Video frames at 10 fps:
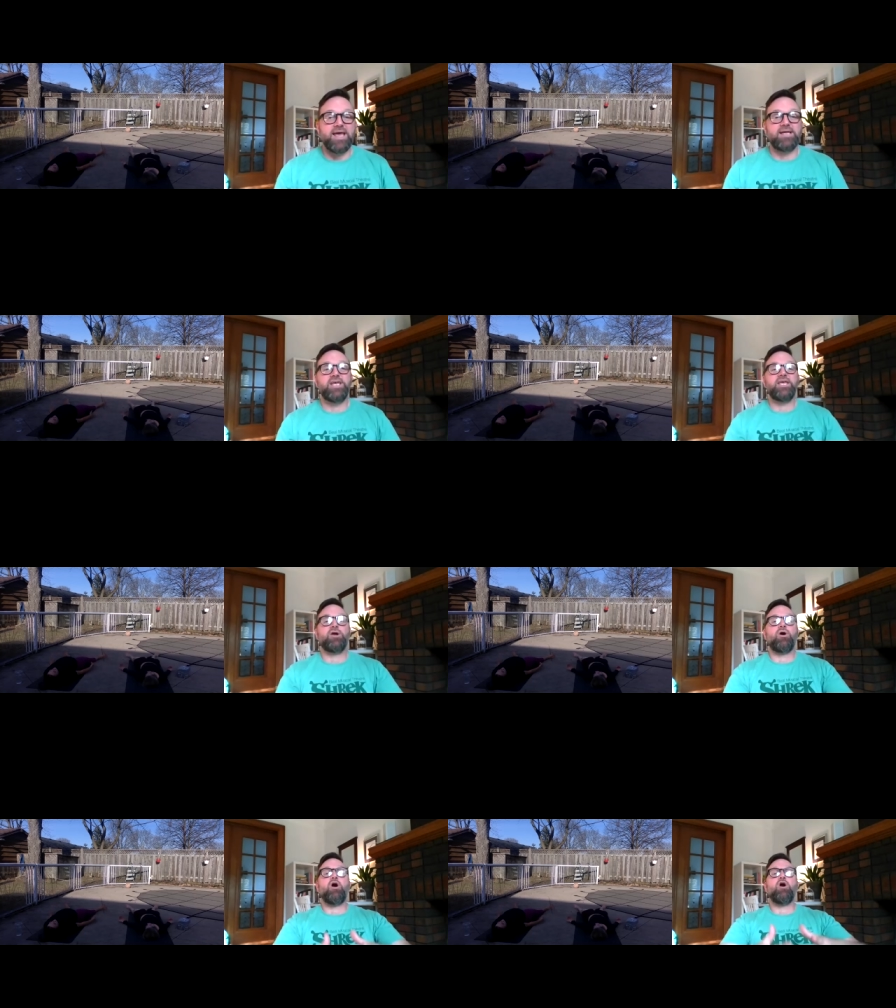and take
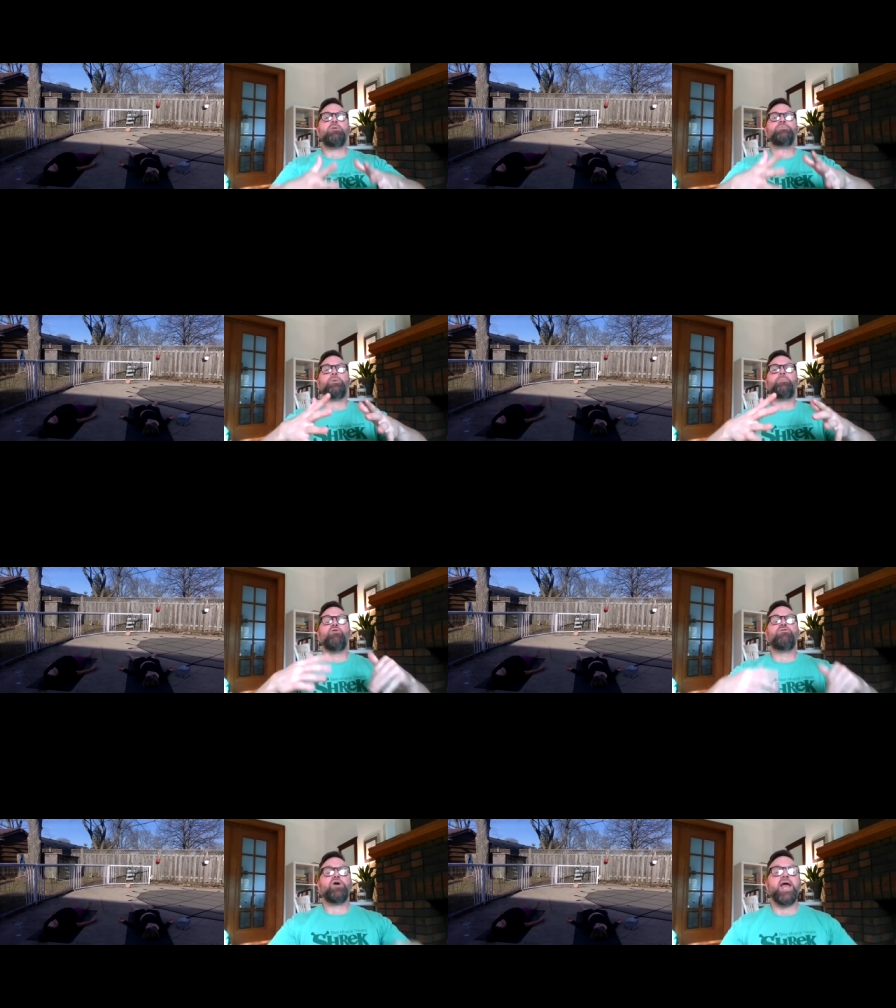your arms up
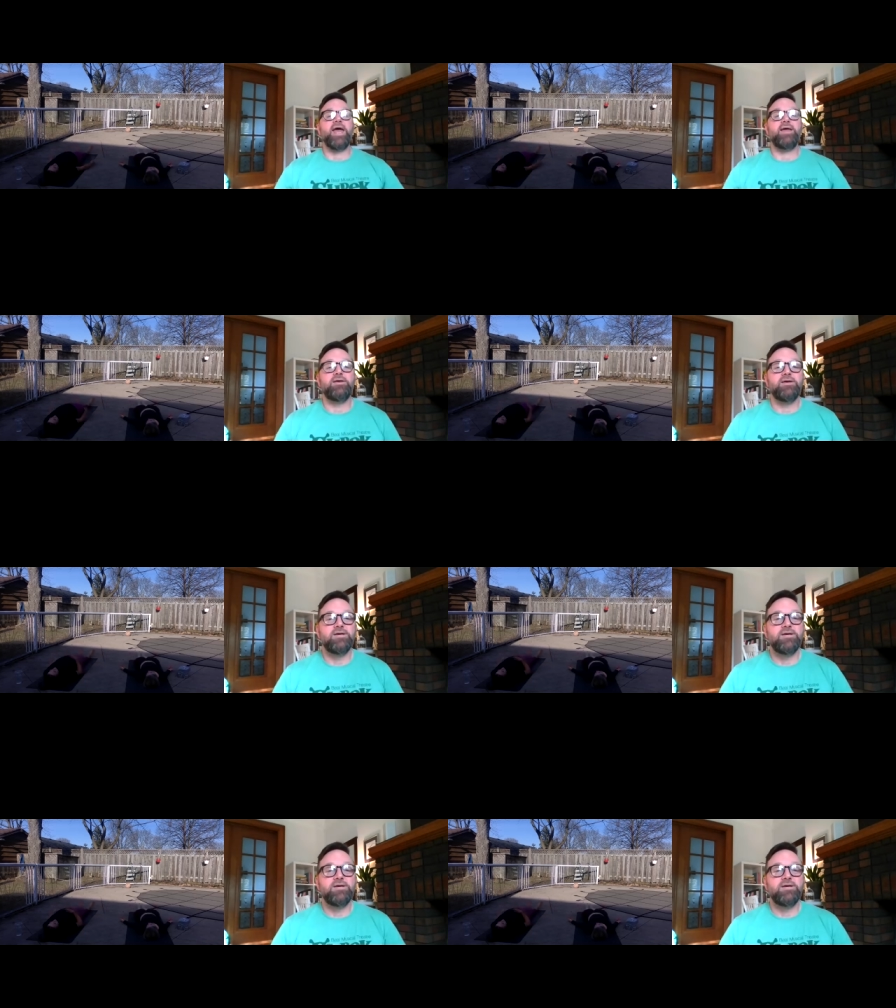overhead.